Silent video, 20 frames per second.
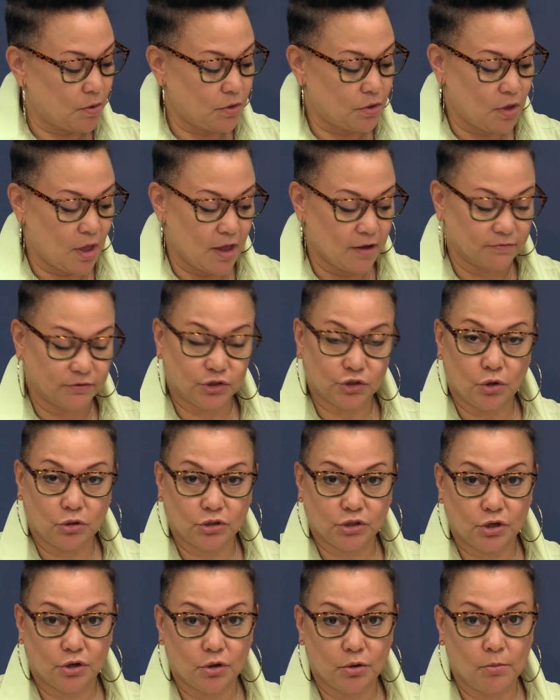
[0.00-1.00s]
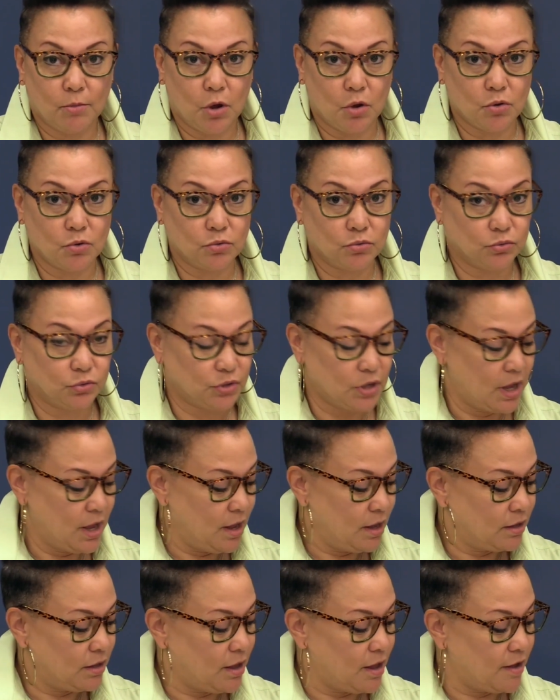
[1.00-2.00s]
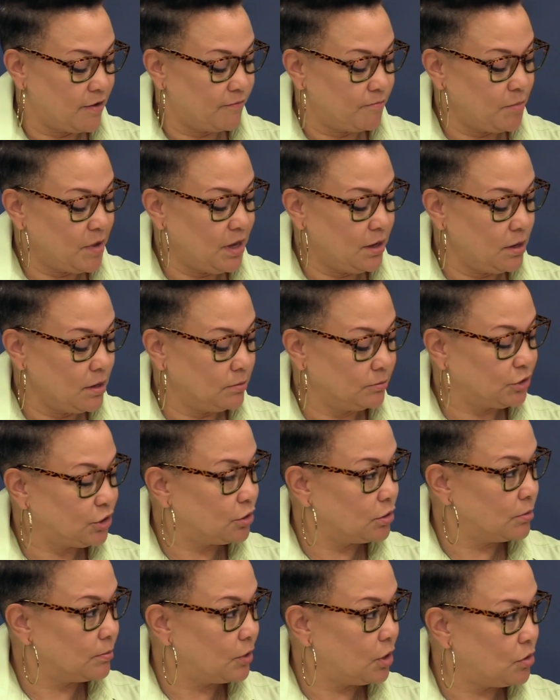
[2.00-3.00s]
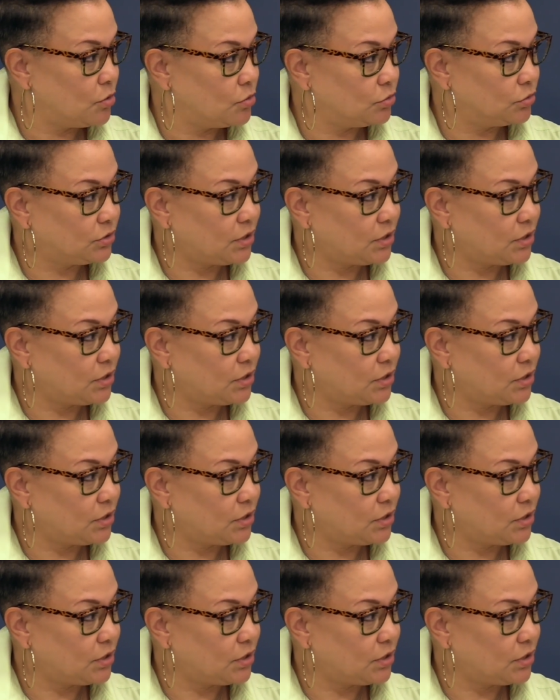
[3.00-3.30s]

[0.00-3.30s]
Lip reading: You have short-term goals, you have medium-term goals,